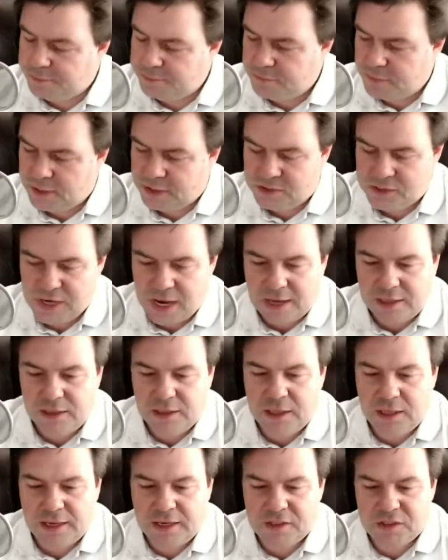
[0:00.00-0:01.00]
exactly
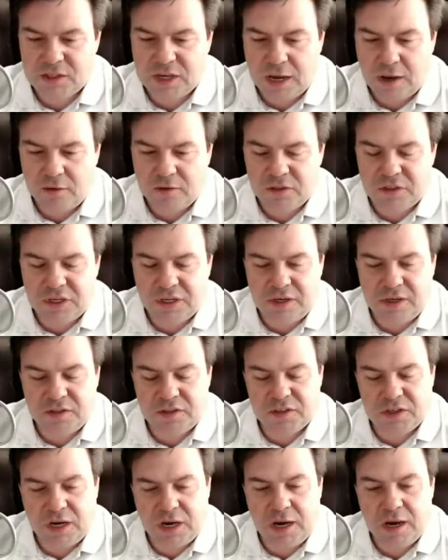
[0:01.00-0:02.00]
like it sounds, and
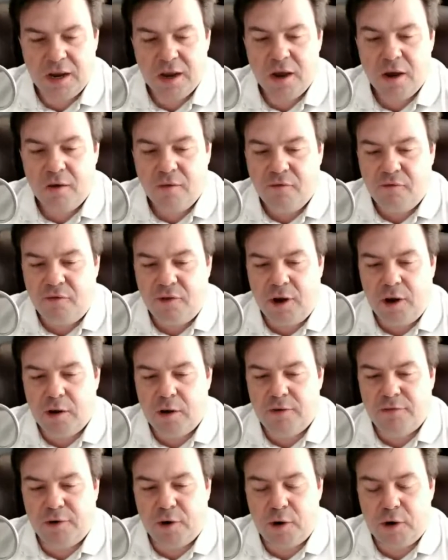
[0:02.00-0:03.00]
it's a
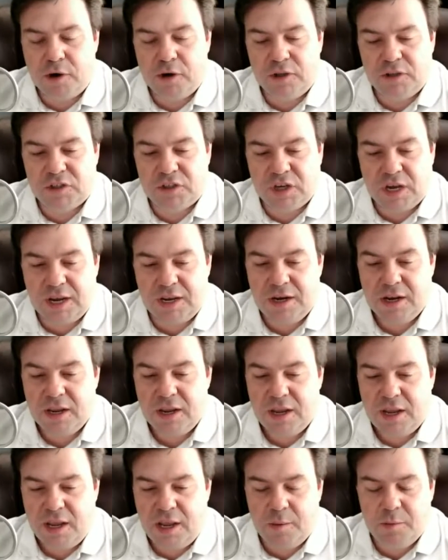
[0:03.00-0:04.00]
very, very good site.
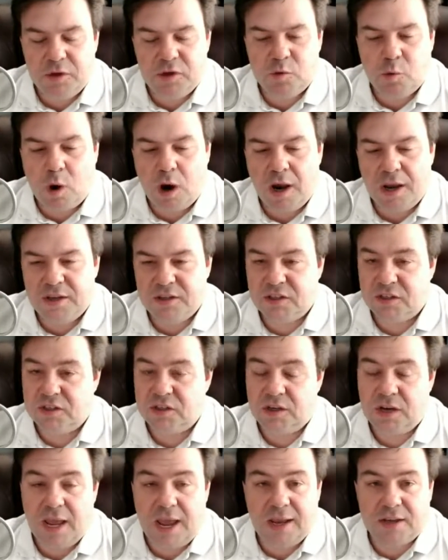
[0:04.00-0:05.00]
Image-wise, it's
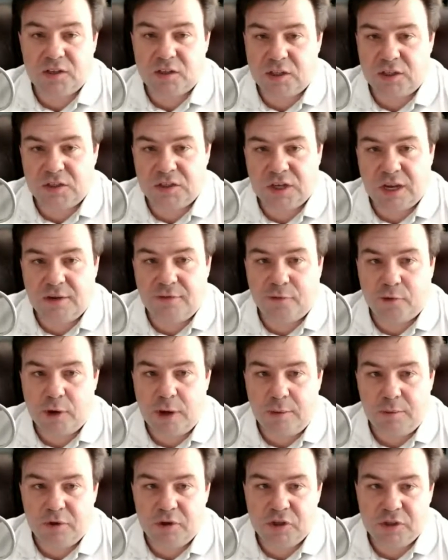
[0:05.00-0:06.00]
an excellent site for
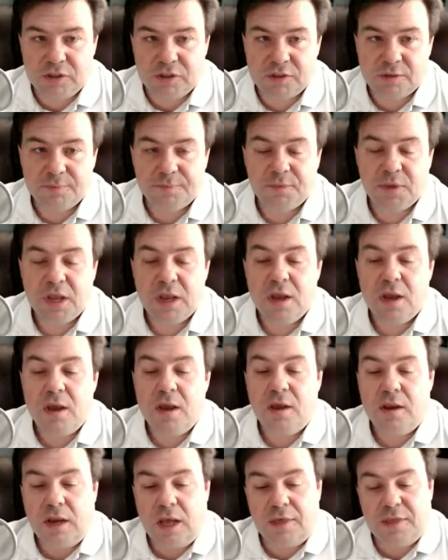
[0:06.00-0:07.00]
images.
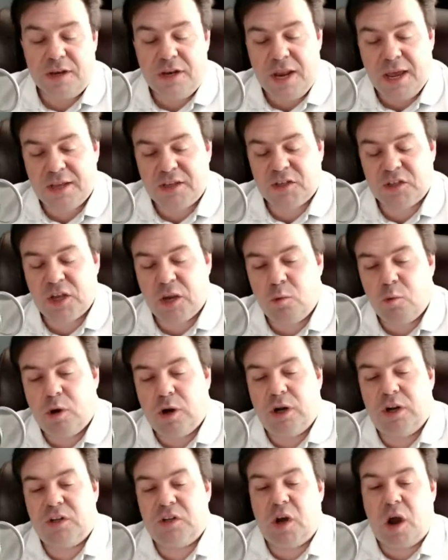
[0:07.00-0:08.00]
Now, the next site we're
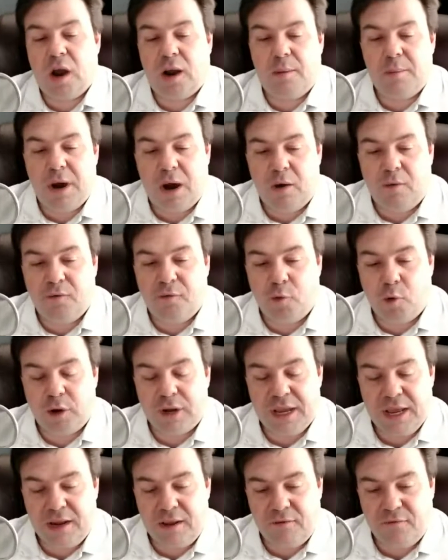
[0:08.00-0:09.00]
going to talk about for
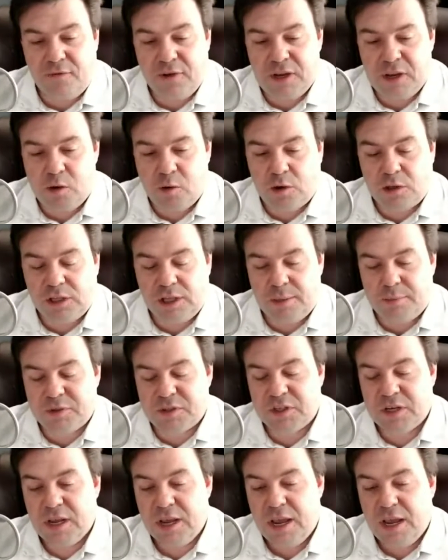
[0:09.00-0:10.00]
getting video
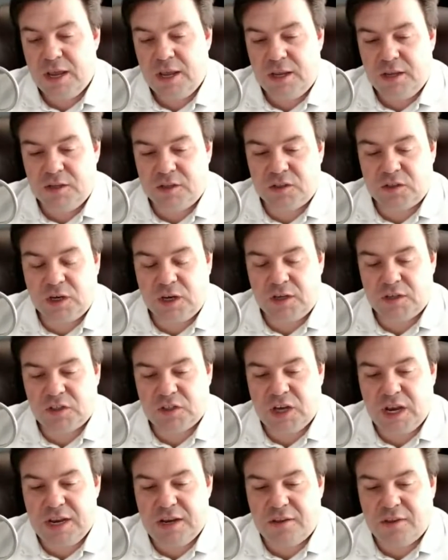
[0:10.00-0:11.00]
clips is a
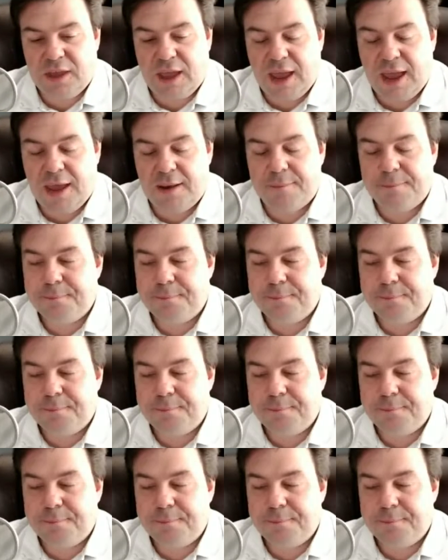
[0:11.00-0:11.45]
site that